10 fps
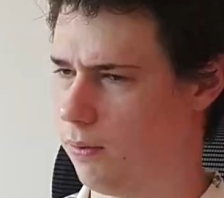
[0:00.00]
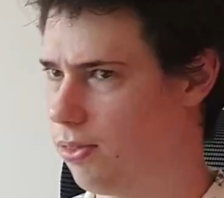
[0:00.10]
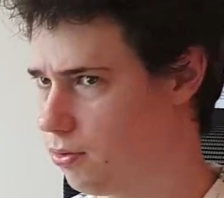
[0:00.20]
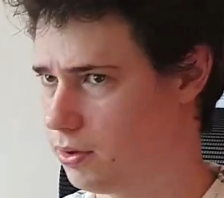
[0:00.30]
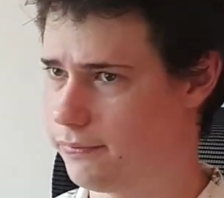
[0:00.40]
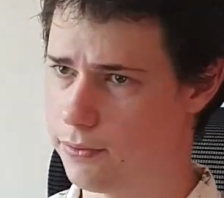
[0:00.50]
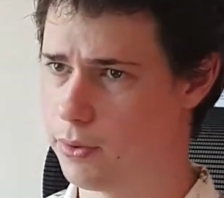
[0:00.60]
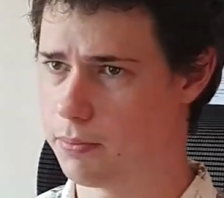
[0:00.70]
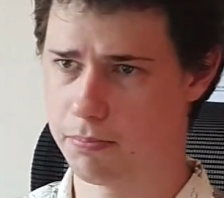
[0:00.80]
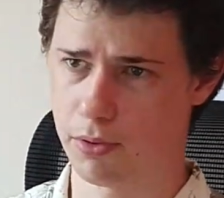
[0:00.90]
Although if you
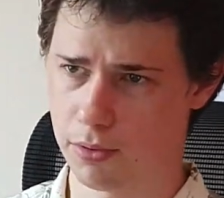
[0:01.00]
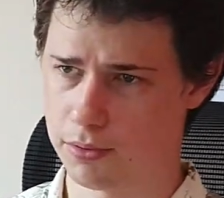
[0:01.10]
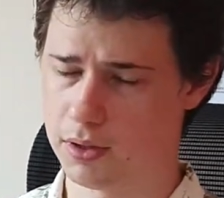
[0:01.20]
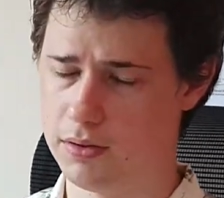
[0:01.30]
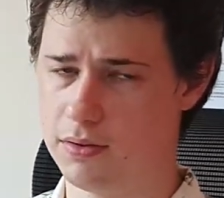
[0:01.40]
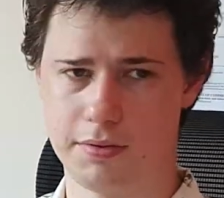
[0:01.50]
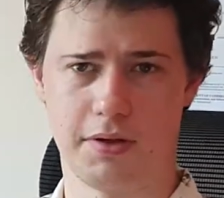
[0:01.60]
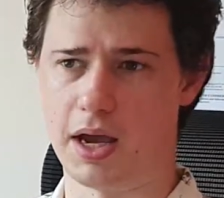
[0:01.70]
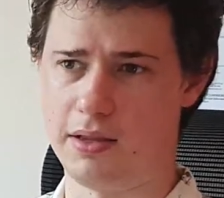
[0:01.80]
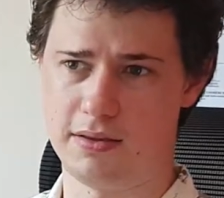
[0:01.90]
were born in
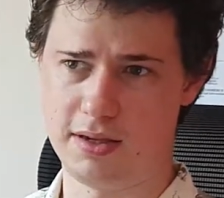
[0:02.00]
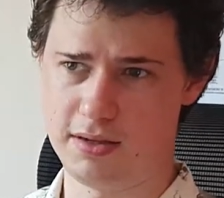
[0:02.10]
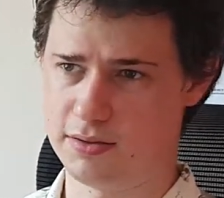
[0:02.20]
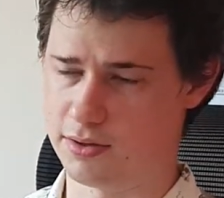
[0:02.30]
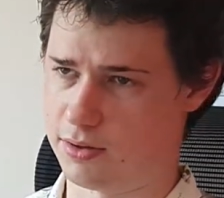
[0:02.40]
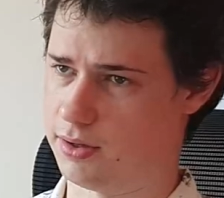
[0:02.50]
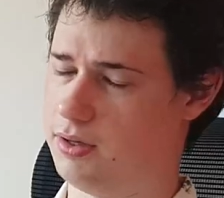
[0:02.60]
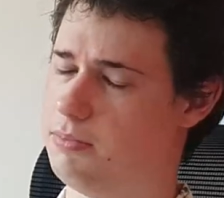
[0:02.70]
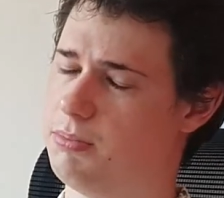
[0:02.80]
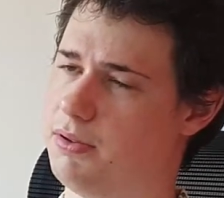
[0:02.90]
the 90s or a
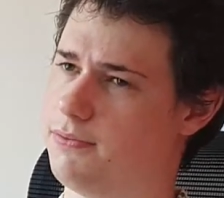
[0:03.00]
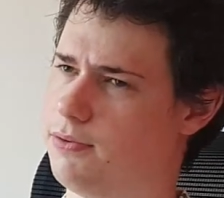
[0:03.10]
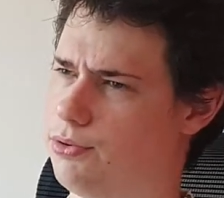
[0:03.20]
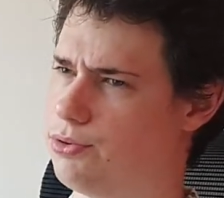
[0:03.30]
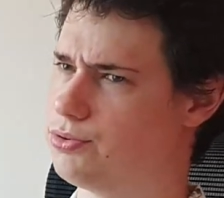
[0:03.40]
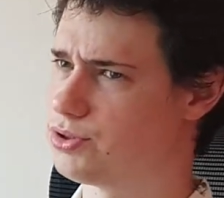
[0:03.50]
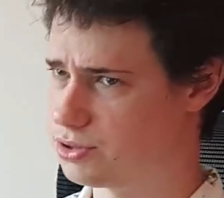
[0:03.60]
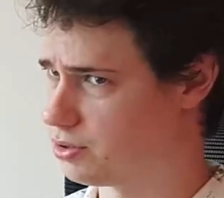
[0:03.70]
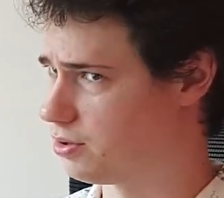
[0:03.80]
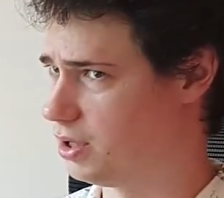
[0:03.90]
little bit before, you
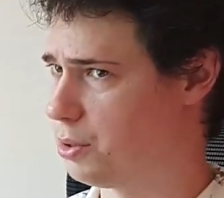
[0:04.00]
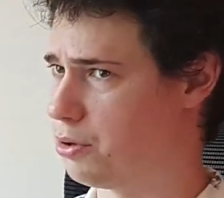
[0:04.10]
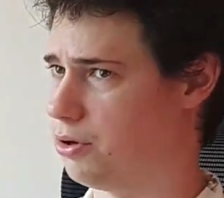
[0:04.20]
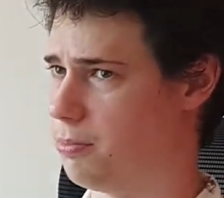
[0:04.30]
certainly heard